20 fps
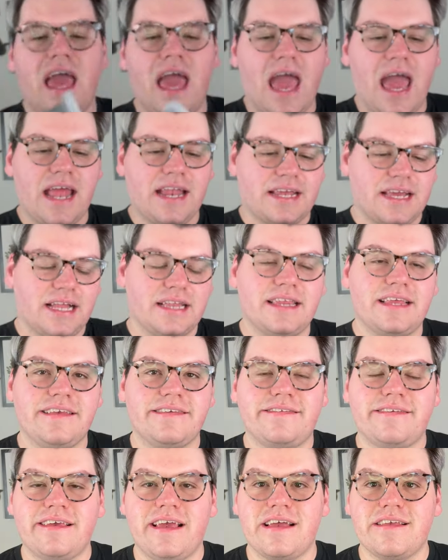And
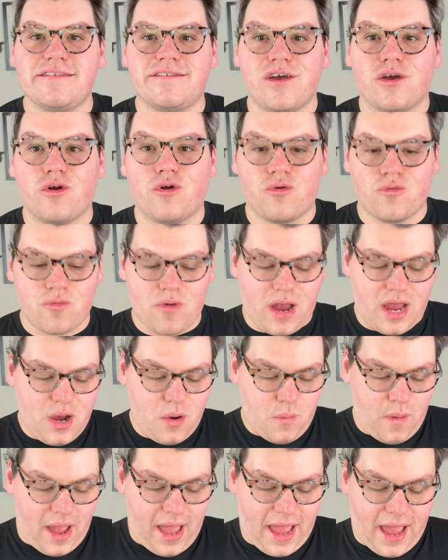Khaleesi is a gray
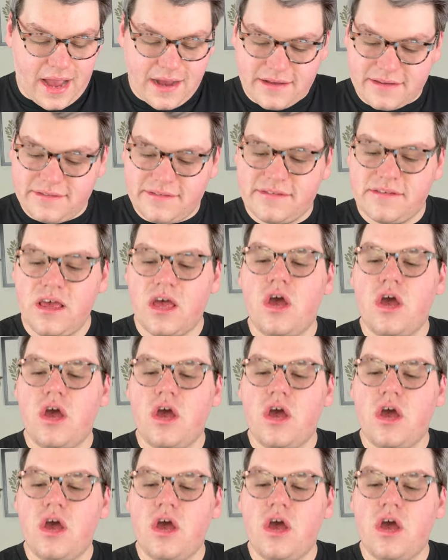wax